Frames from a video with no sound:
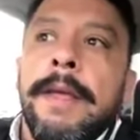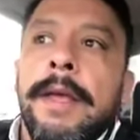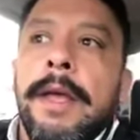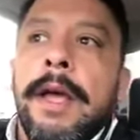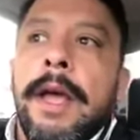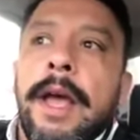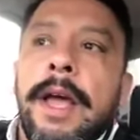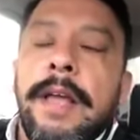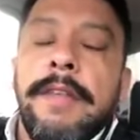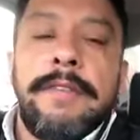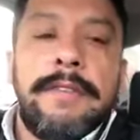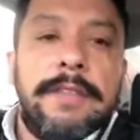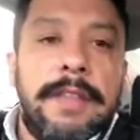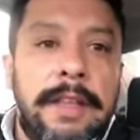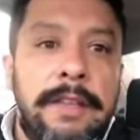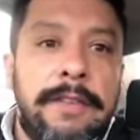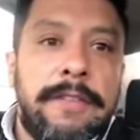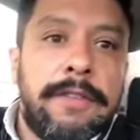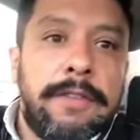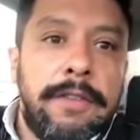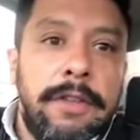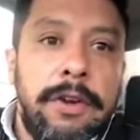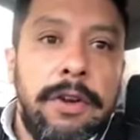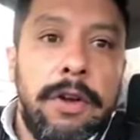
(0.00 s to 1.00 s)
As
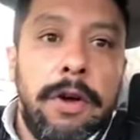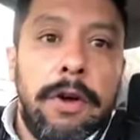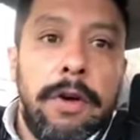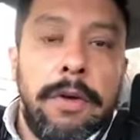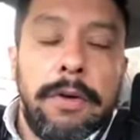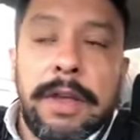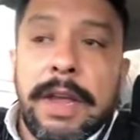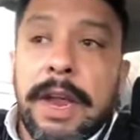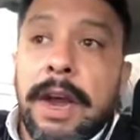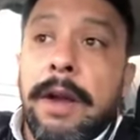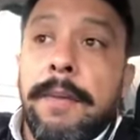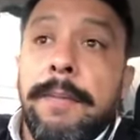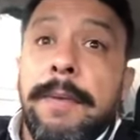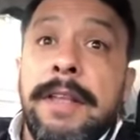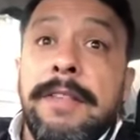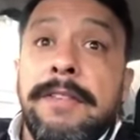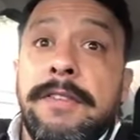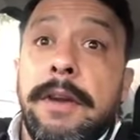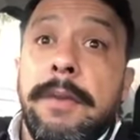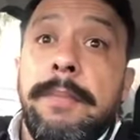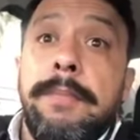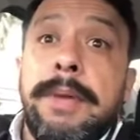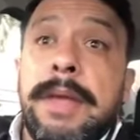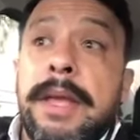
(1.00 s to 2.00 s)
this, you know, caravans
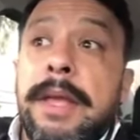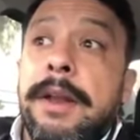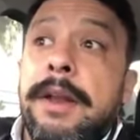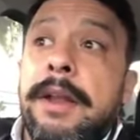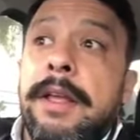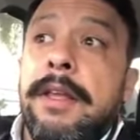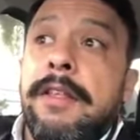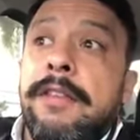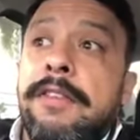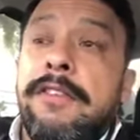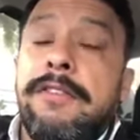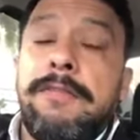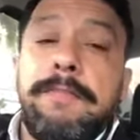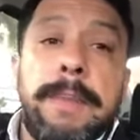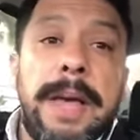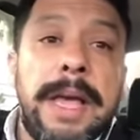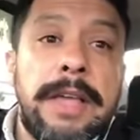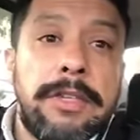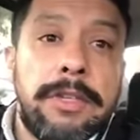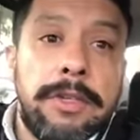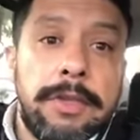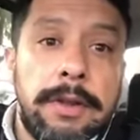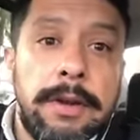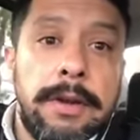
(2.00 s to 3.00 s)
are being
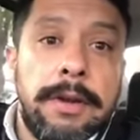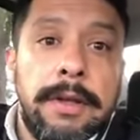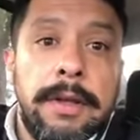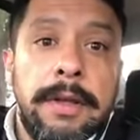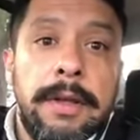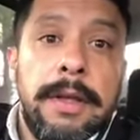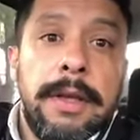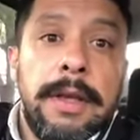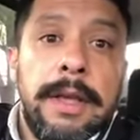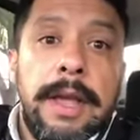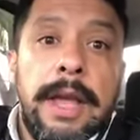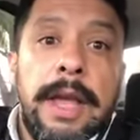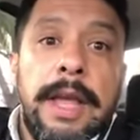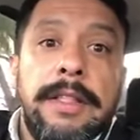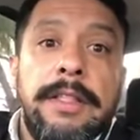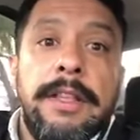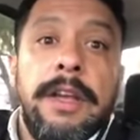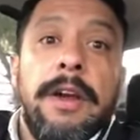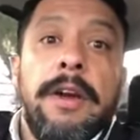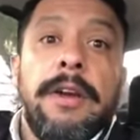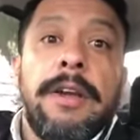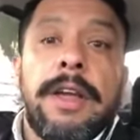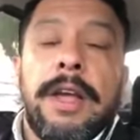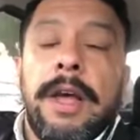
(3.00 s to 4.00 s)
inspectioned. And
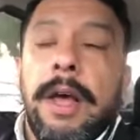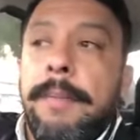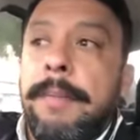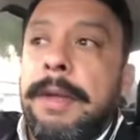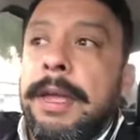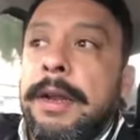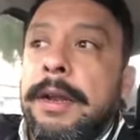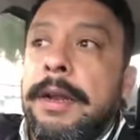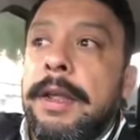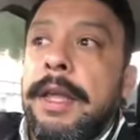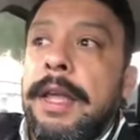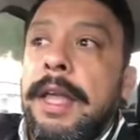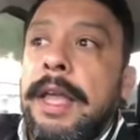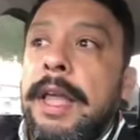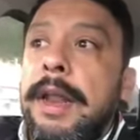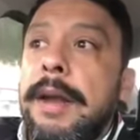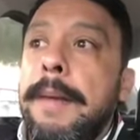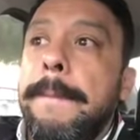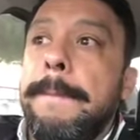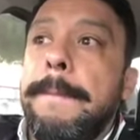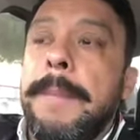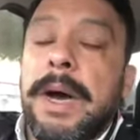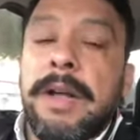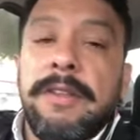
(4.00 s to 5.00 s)
they're coming
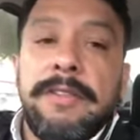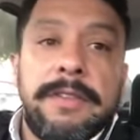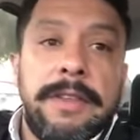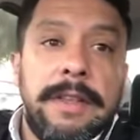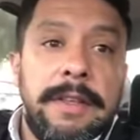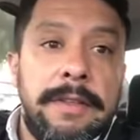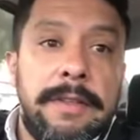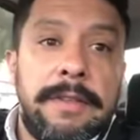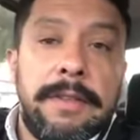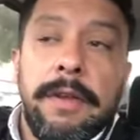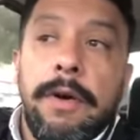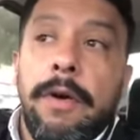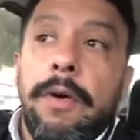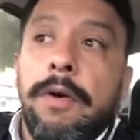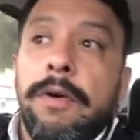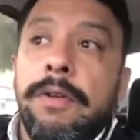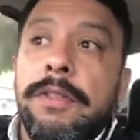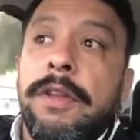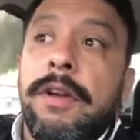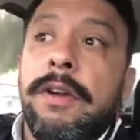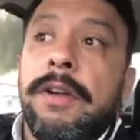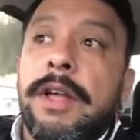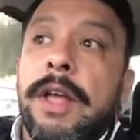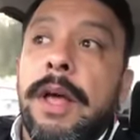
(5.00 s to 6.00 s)
in buses or
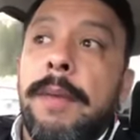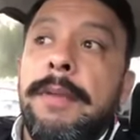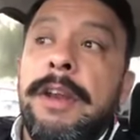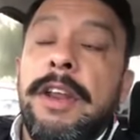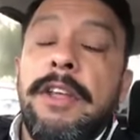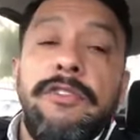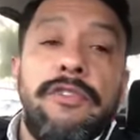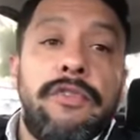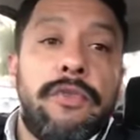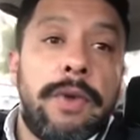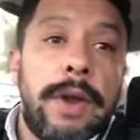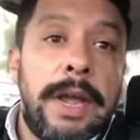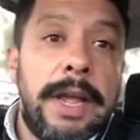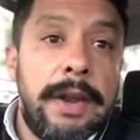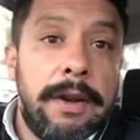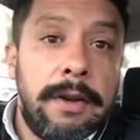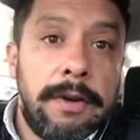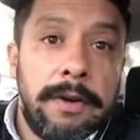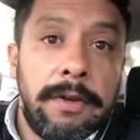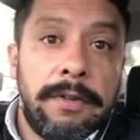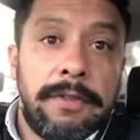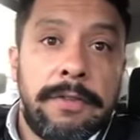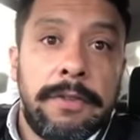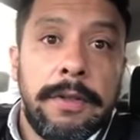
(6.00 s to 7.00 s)
they're coming in
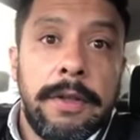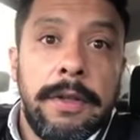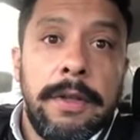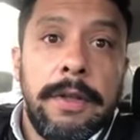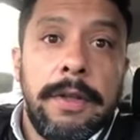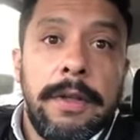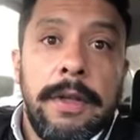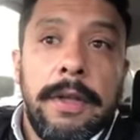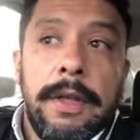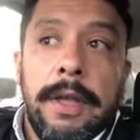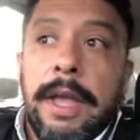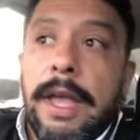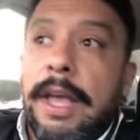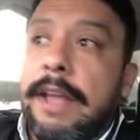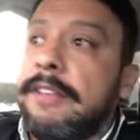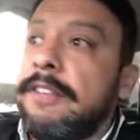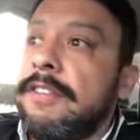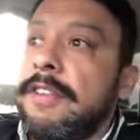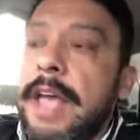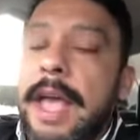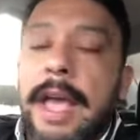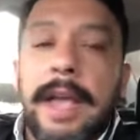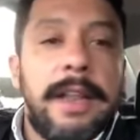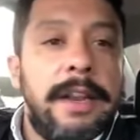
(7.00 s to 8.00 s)
trailers.
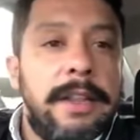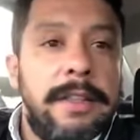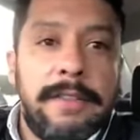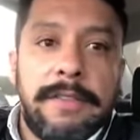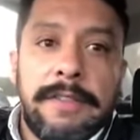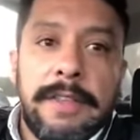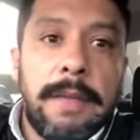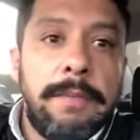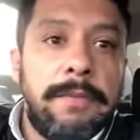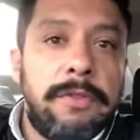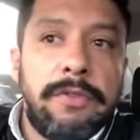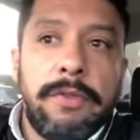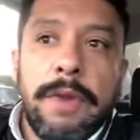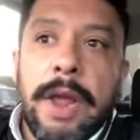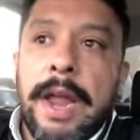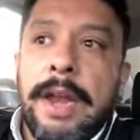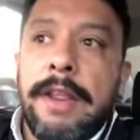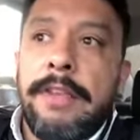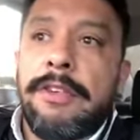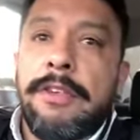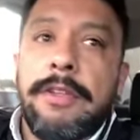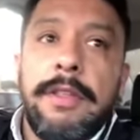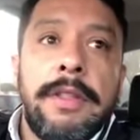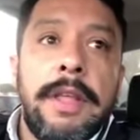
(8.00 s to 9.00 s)
Exactly the same
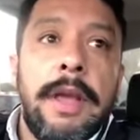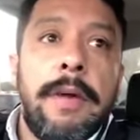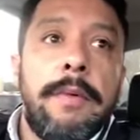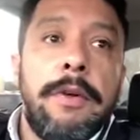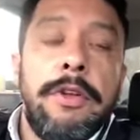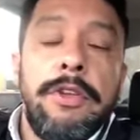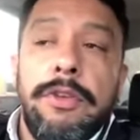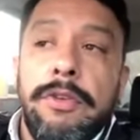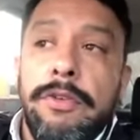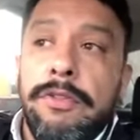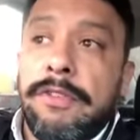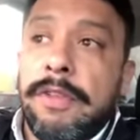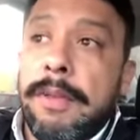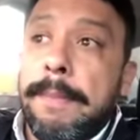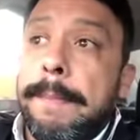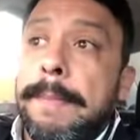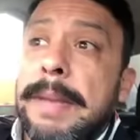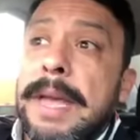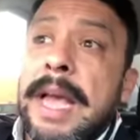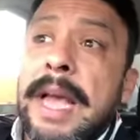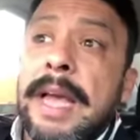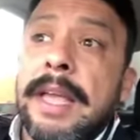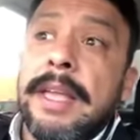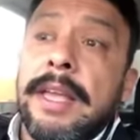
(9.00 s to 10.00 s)
strategy they were using
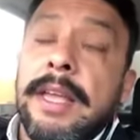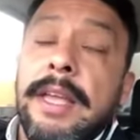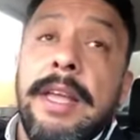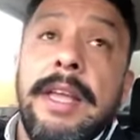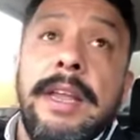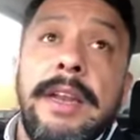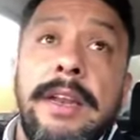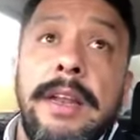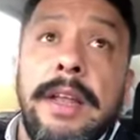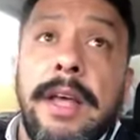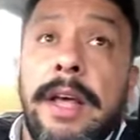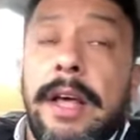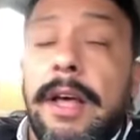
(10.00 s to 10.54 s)
back in